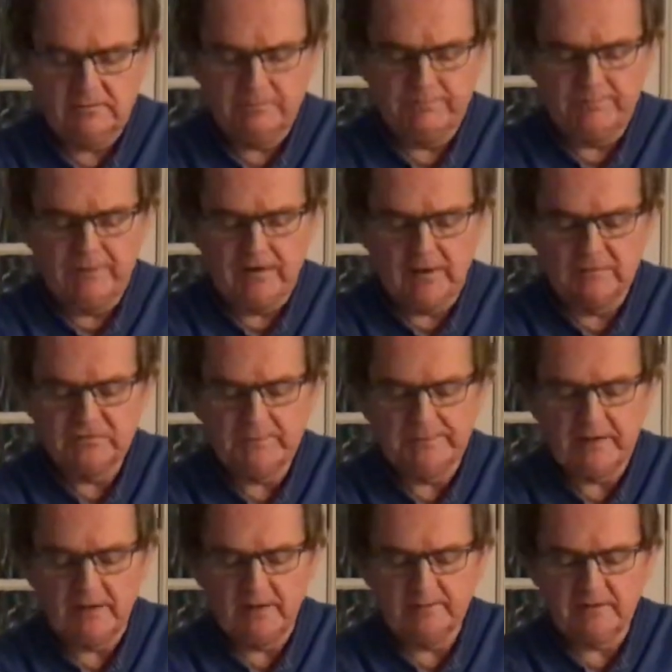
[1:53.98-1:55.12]
palm to
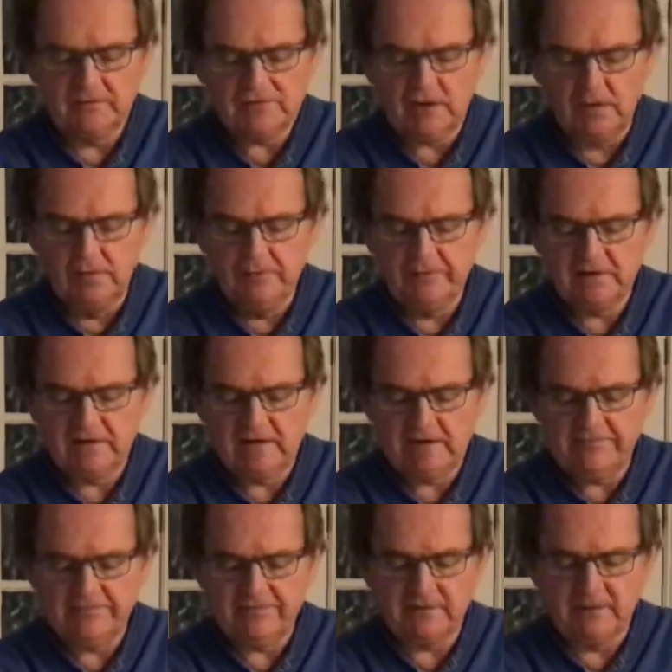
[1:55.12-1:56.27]
palm, goes over the left
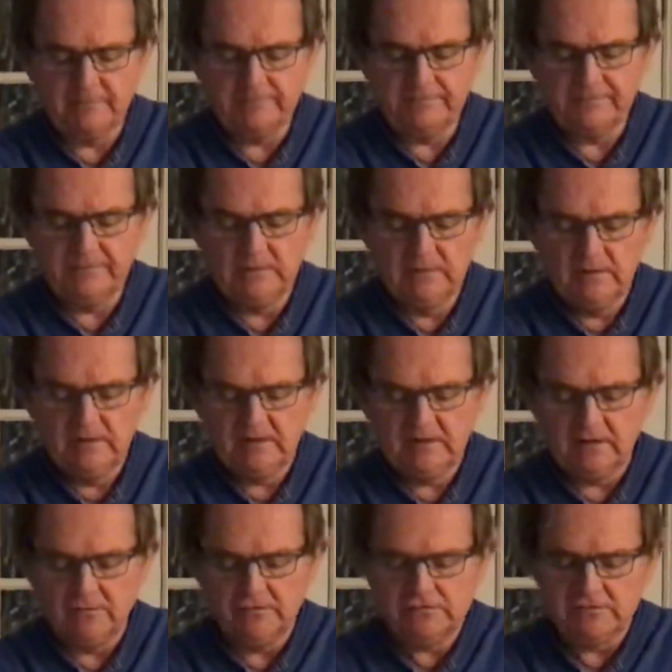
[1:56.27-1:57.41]
thumb. It
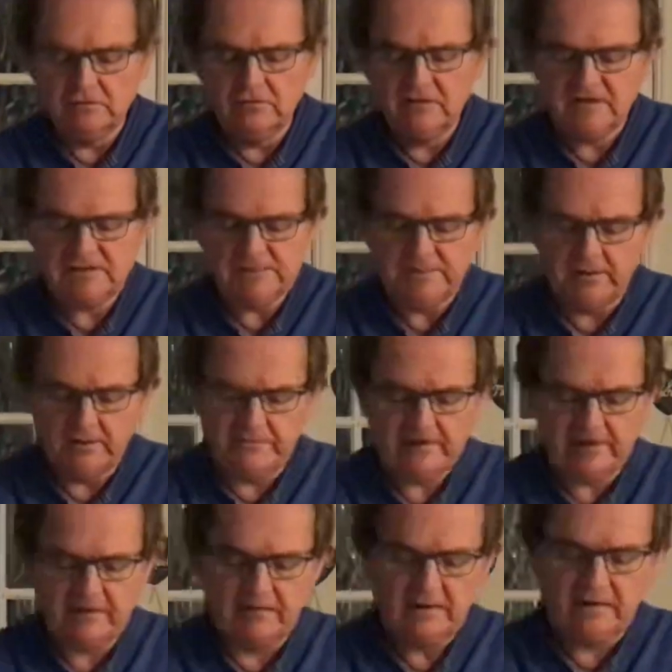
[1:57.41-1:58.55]
goes through this part of the
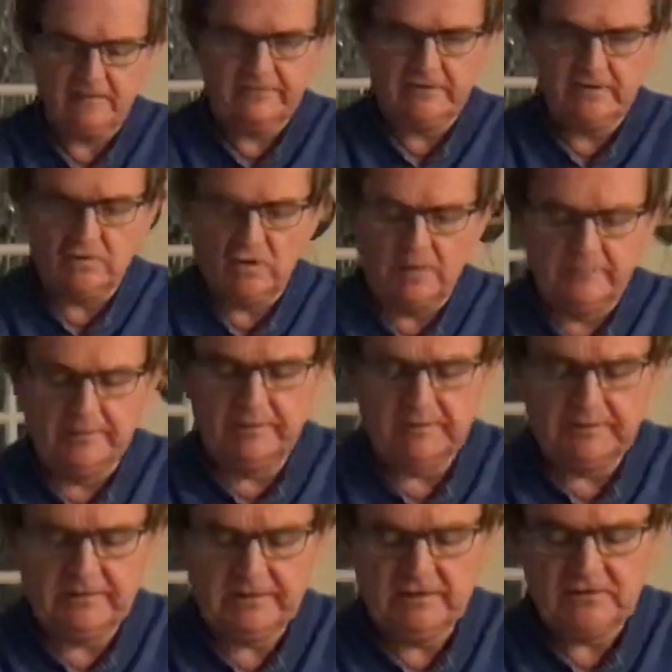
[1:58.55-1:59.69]
hand. Again, a very common
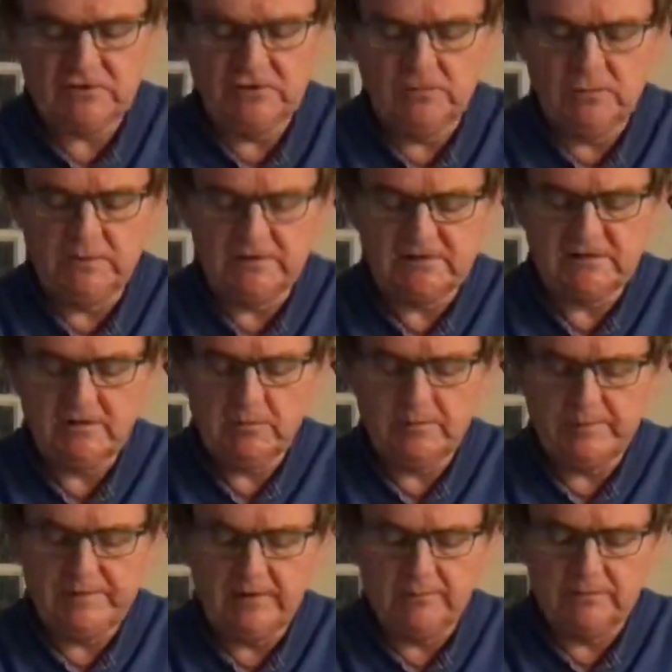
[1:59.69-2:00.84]
issue we see with
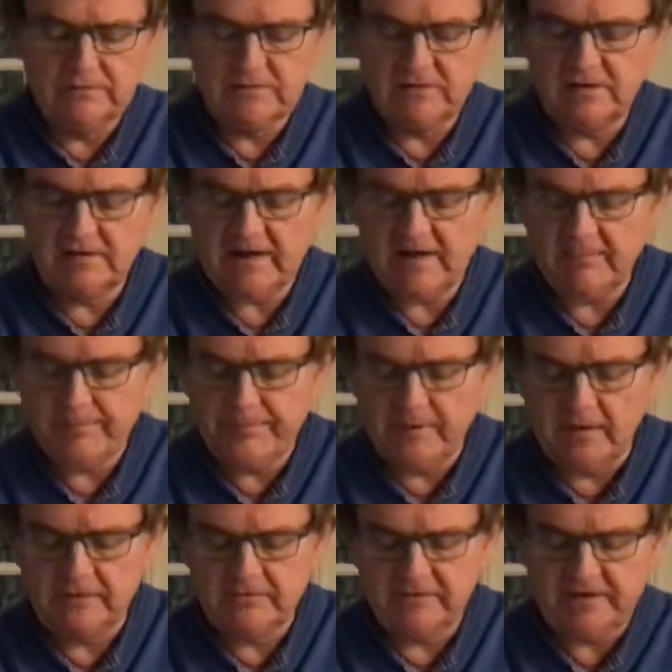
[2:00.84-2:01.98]
people is that that
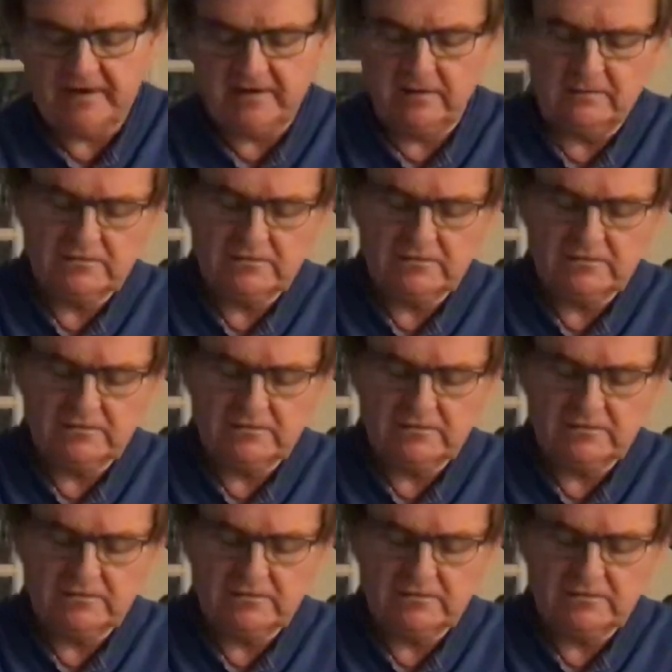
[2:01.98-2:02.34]
part of the hand goes